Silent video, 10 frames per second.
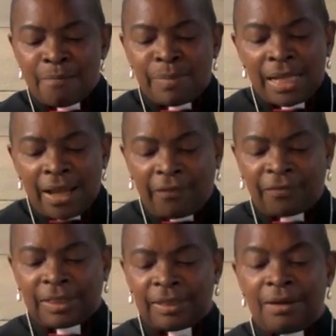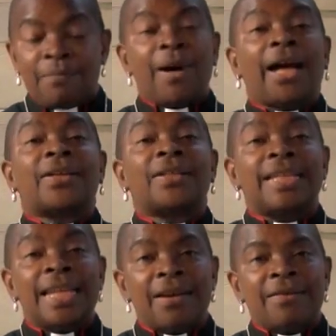beloved by her
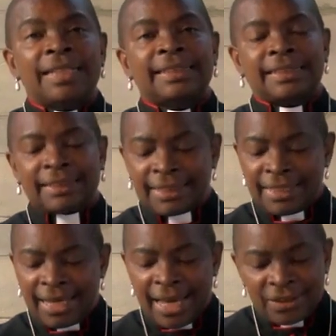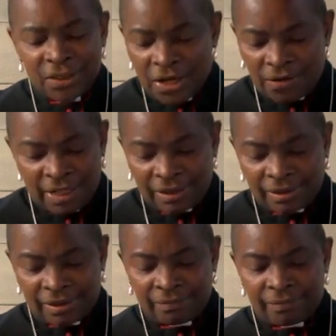nearest and
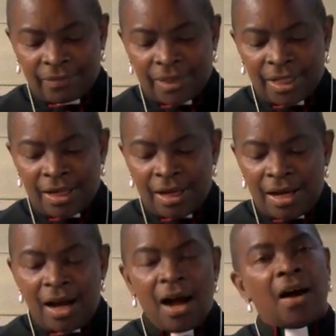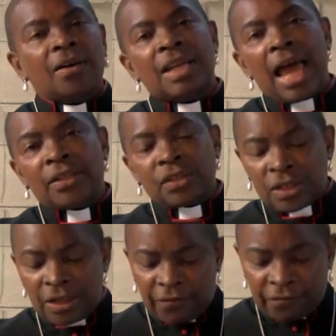dearest. Our
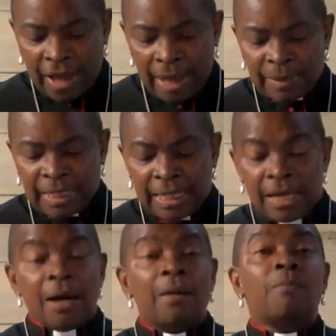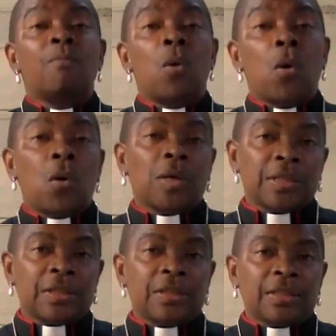national family
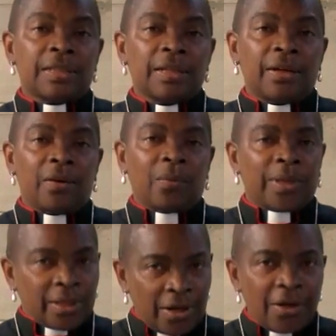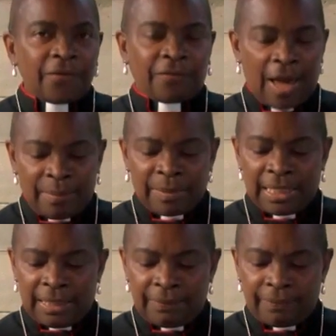mourns with her
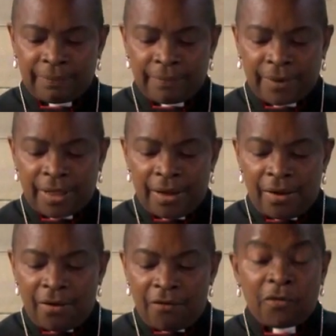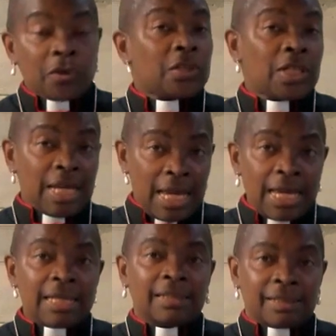family, for she
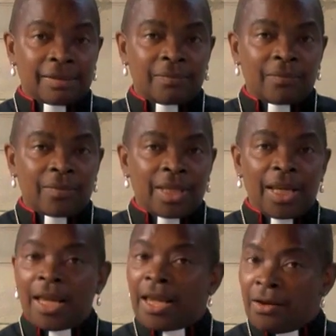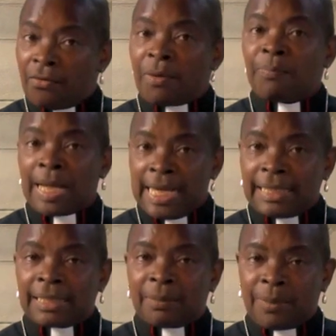is
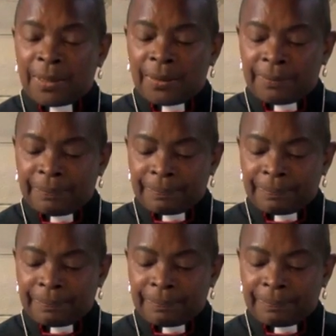irreplaceable.